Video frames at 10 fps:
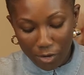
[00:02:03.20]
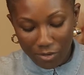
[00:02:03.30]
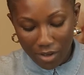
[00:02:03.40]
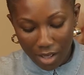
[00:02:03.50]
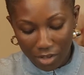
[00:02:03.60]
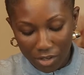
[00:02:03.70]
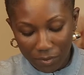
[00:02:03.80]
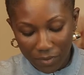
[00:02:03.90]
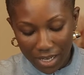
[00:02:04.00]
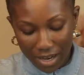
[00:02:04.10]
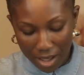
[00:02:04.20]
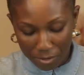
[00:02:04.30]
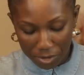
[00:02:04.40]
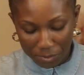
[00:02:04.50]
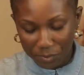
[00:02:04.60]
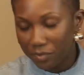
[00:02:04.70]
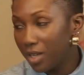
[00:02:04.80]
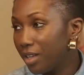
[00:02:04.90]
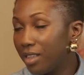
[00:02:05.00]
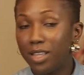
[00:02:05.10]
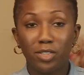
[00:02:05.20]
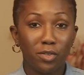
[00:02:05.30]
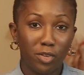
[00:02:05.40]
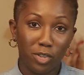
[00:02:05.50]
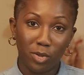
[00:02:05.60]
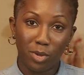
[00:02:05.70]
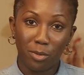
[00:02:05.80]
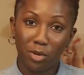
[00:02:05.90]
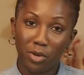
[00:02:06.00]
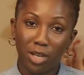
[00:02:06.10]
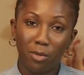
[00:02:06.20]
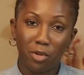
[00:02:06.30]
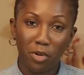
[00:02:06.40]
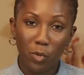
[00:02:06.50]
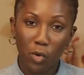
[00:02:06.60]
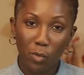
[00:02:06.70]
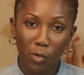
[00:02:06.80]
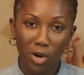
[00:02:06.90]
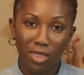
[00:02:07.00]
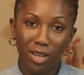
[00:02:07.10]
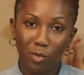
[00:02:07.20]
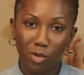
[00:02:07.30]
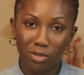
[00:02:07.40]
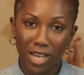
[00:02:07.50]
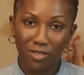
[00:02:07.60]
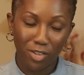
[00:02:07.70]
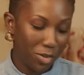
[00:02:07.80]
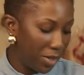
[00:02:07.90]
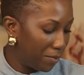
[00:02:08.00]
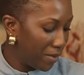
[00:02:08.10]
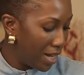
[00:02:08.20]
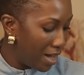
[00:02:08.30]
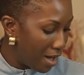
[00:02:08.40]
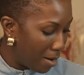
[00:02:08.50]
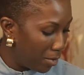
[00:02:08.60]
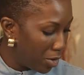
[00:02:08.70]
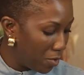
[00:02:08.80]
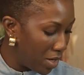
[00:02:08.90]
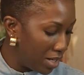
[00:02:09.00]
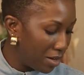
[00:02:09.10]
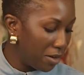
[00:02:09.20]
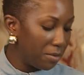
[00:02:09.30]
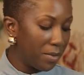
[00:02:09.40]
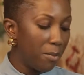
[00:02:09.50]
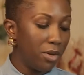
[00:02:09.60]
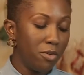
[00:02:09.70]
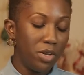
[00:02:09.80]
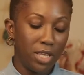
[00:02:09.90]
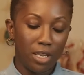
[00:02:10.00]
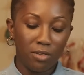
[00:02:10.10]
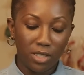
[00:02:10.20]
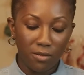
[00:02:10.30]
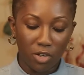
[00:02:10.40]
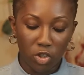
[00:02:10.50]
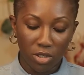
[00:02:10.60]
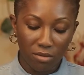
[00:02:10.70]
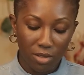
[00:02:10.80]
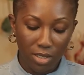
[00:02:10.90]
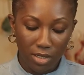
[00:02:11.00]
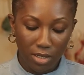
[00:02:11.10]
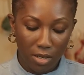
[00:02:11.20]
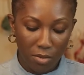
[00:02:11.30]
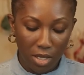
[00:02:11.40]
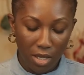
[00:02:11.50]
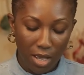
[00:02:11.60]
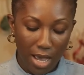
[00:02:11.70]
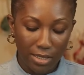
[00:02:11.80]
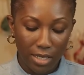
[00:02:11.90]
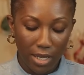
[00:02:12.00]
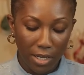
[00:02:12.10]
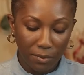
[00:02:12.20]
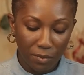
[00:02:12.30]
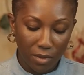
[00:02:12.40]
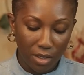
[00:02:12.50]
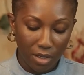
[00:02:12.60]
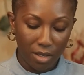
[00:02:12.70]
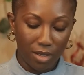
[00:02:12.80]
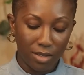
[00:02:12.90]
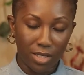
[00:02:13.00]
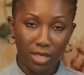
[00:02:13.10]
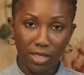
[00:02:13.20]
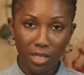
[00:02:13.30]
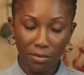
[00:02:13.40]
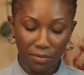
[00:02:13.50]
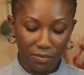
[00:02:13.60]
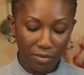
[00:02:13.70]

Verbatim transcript: your Father in heaven. That's the first one I'm going to read. I'm going to read one more and then we'll dive into it. I'm going to read, um, I'm going to read the NLT version. This is going to be Isaiah 60,